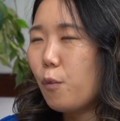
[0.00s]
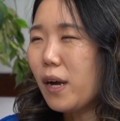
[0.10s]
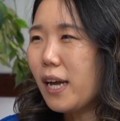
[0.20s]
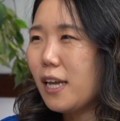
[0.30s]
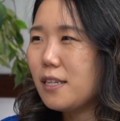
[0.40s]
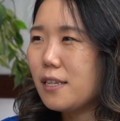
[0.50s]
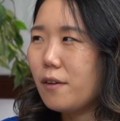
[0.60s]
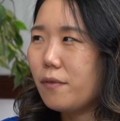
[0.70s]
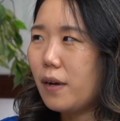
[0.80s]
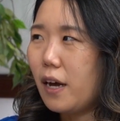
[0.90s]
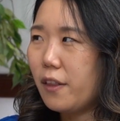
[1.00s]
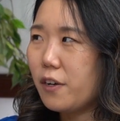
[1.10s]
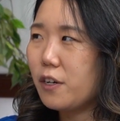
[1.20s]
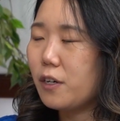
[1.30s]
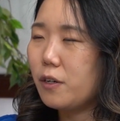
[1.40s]
What kinds of
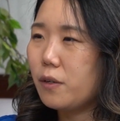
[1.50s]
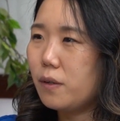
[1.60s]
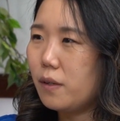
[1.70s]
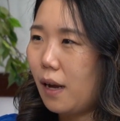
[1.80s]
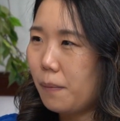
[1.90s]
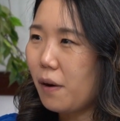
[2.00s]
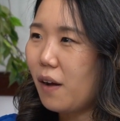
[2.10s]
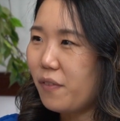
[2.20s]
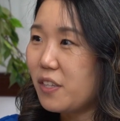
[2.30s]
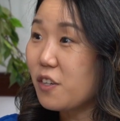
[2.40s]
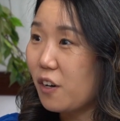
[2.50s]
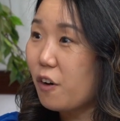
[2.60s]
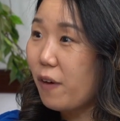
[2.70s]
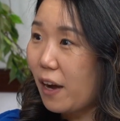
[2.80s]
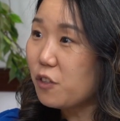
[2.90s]
other nonprofits are
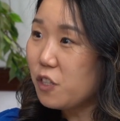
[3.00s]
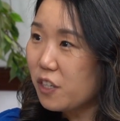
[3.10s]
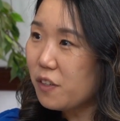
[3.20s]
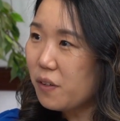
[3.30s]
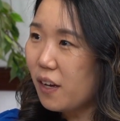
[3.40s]
around you?